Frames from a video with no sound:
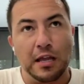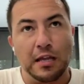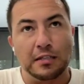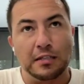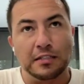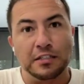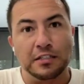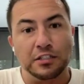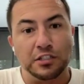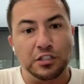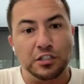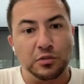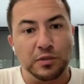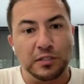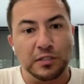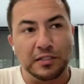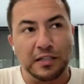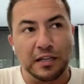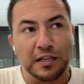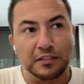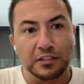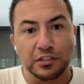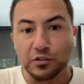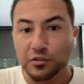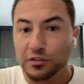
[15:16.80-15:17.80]
And in
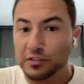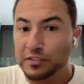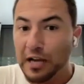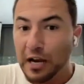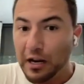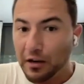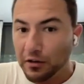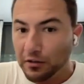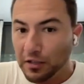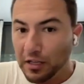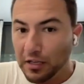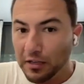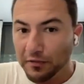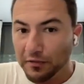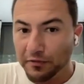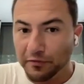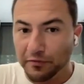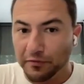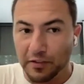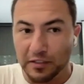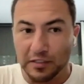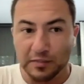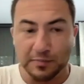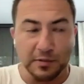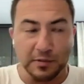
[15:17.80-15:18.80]
doing that your entire
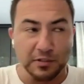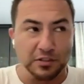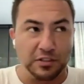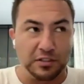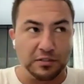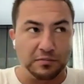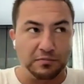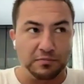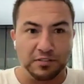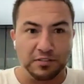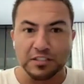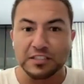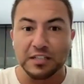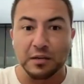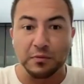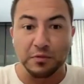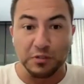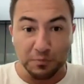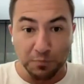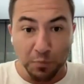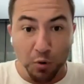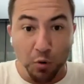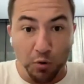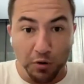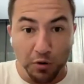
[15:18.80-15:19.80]
life, especially since I
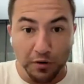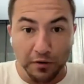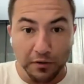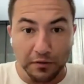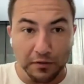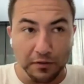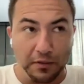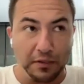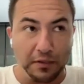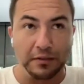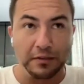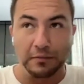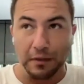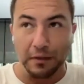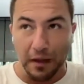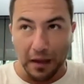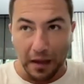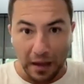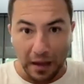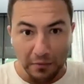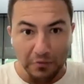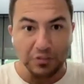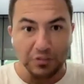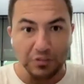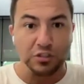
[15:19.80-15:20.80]
was born, like
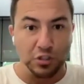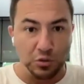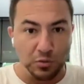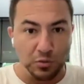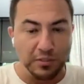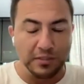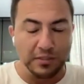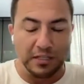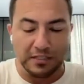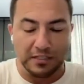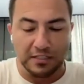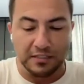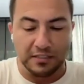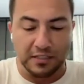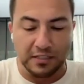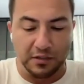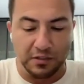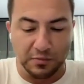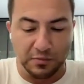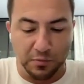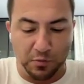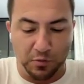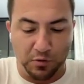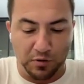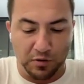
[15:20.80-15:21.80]
I was doing that since I
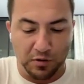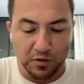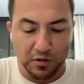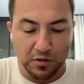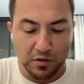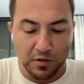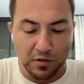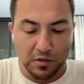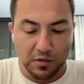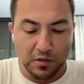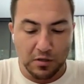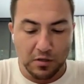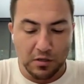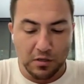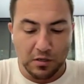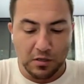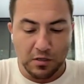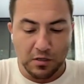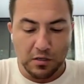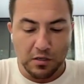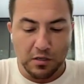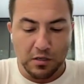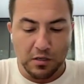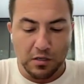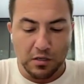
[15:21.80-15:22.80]
was born,
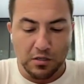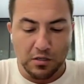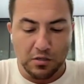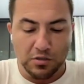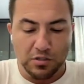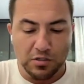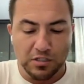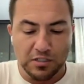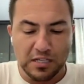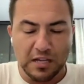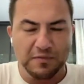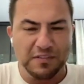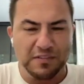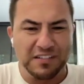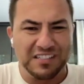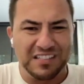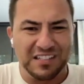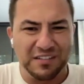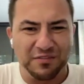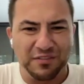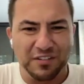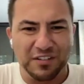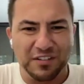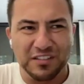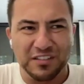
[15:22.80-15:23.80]
you just have
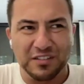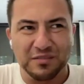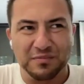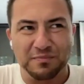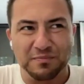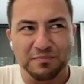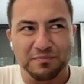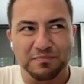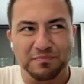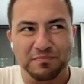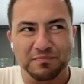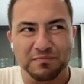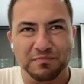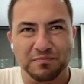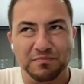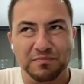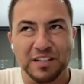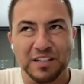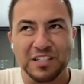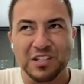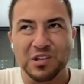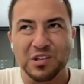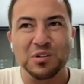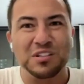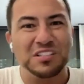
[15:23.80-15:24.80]
different,
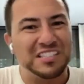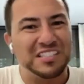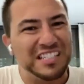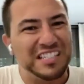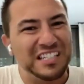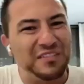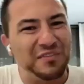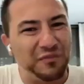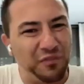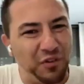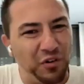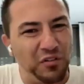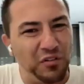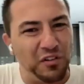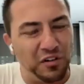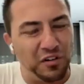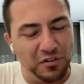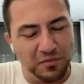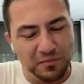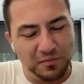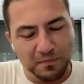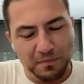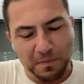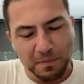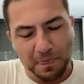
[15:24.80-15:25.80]
like you could see
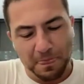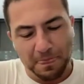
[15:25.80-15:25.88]
further.